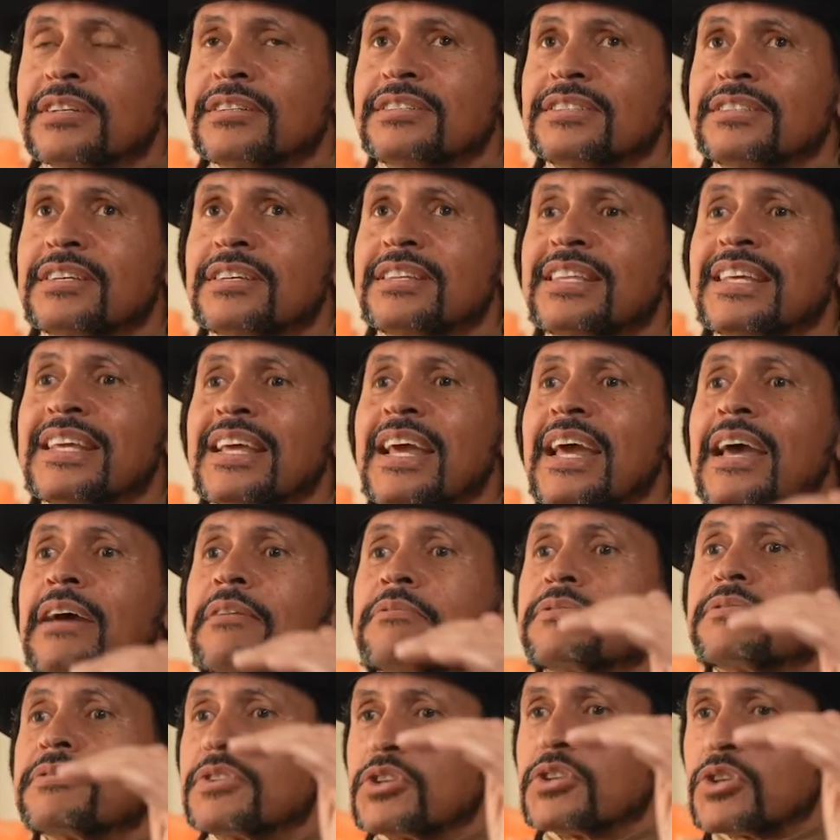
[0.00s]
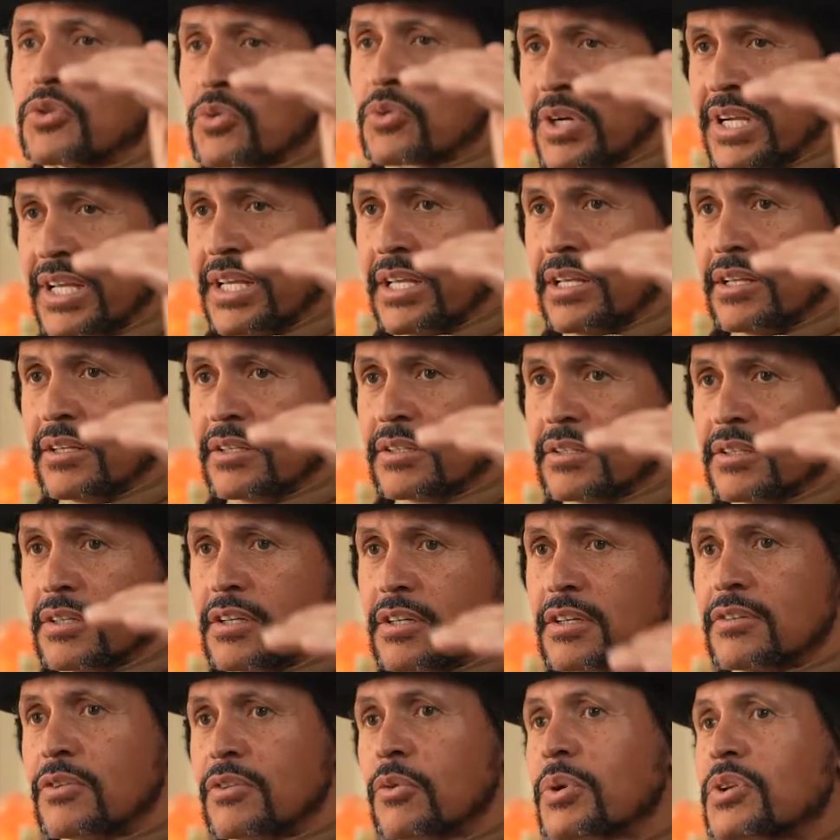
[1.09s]
to the nth degree.
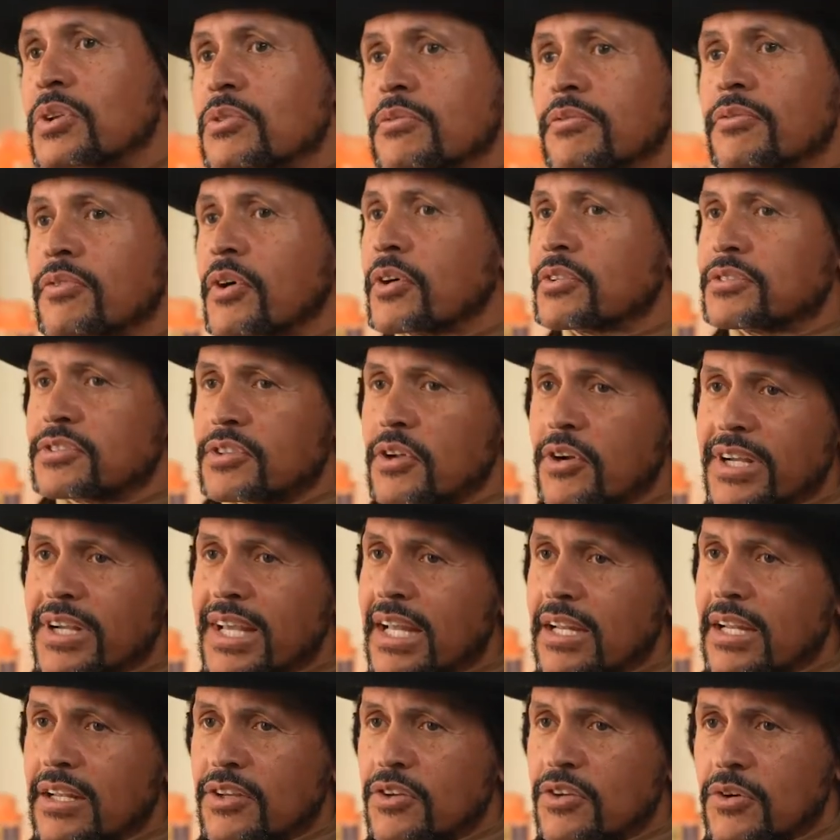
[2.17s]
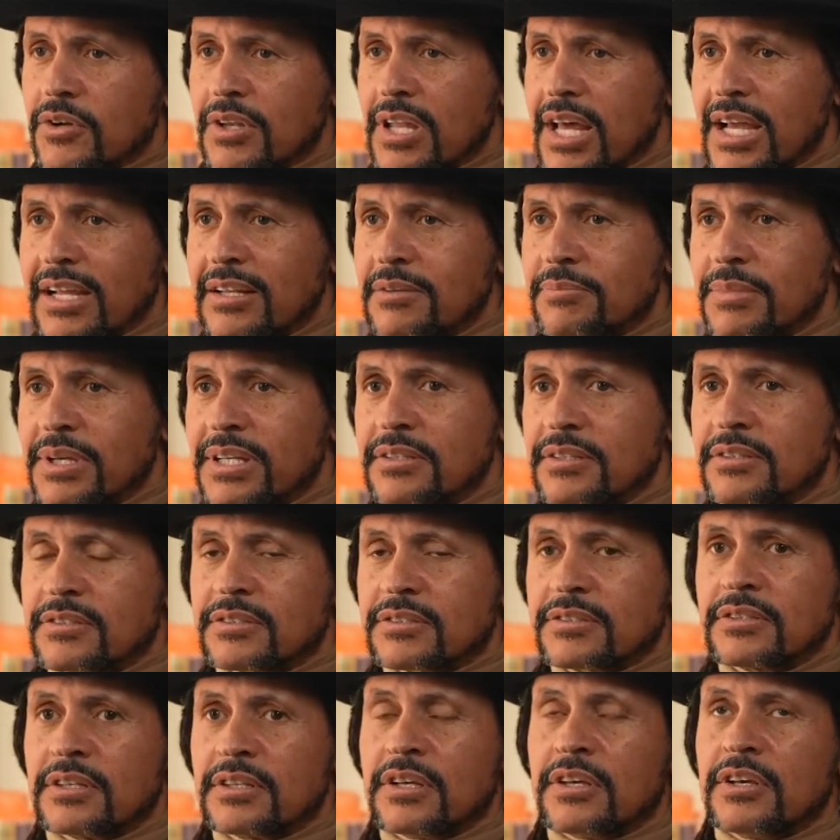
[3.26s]
But when you first start getting your alignments,
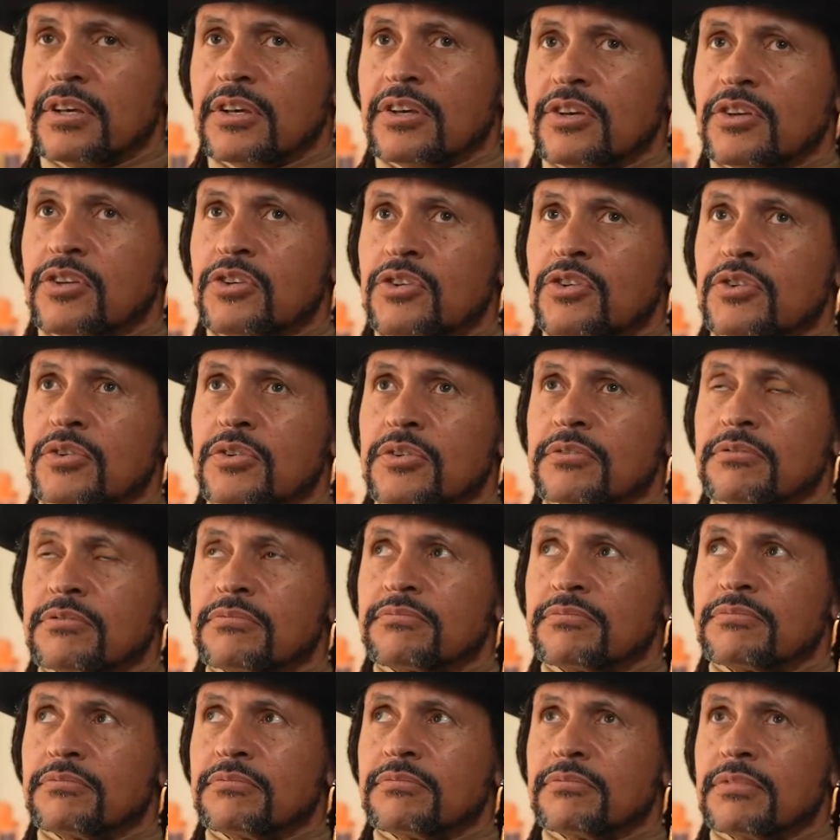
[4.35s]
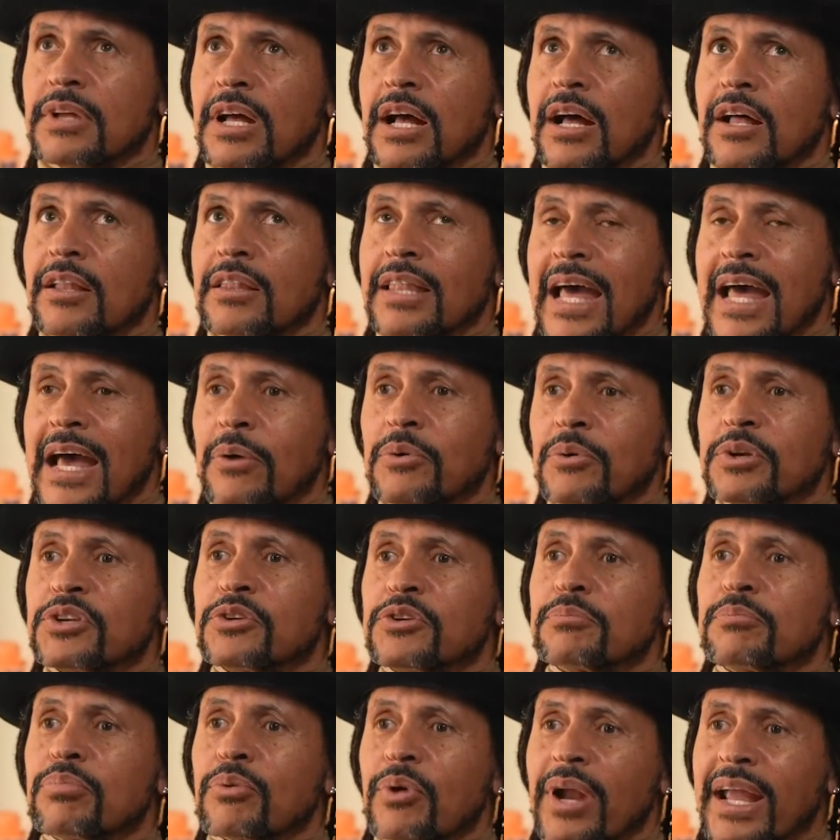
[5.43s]
you're allowing your
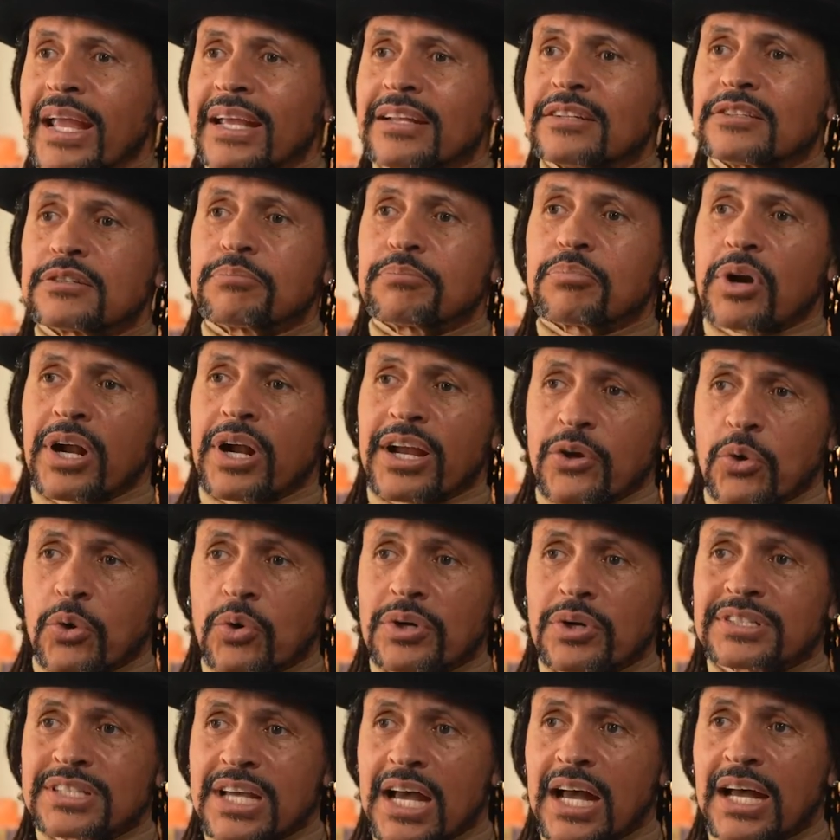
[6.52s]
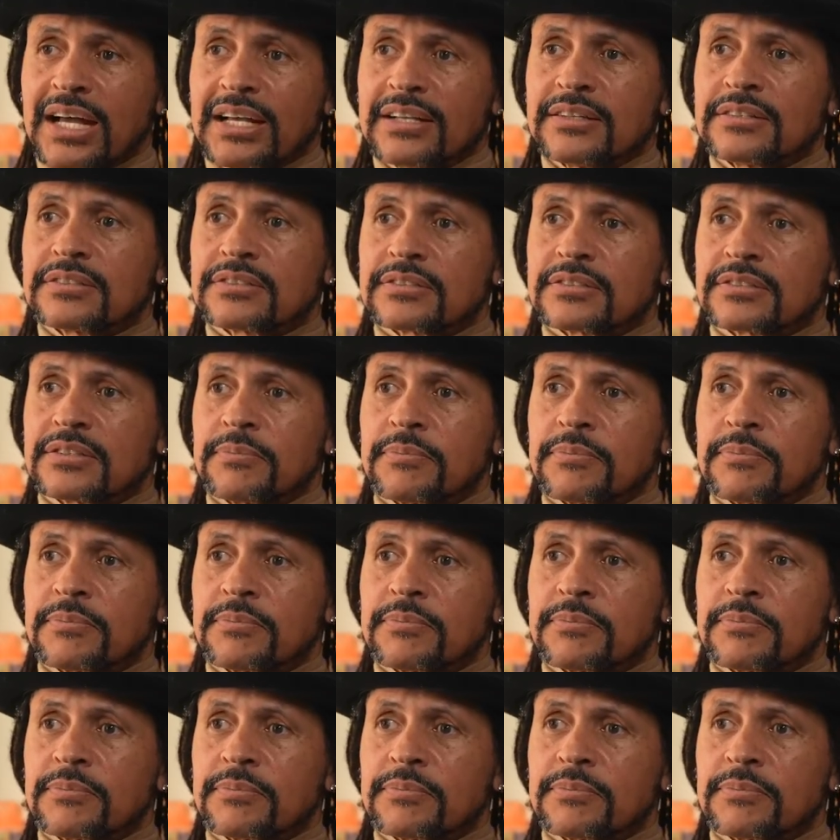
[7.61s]
brain to prioritize